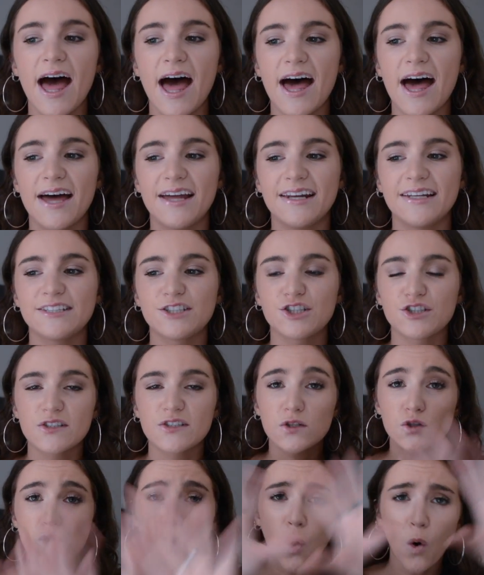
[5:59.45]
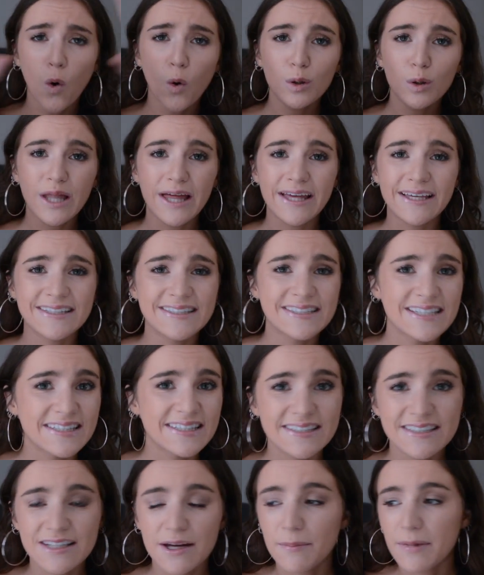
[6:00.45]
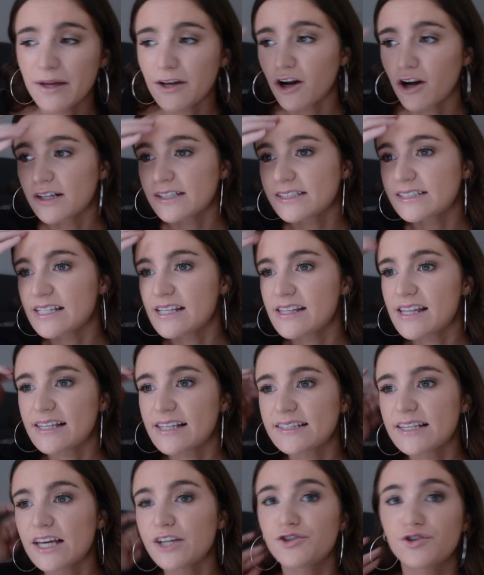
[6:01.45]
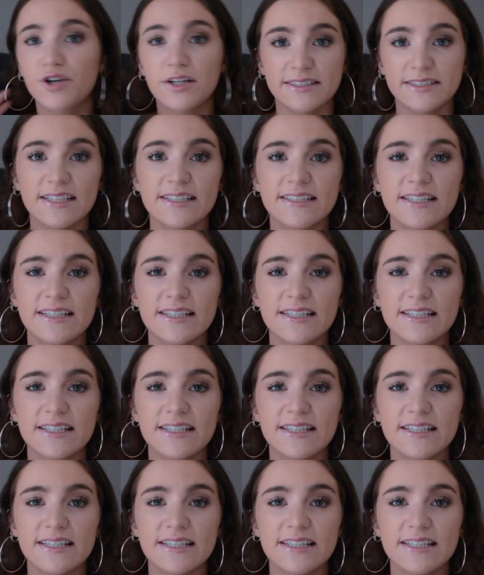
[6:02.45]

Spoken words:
and it's just this whole like system. And honestly, they say trust the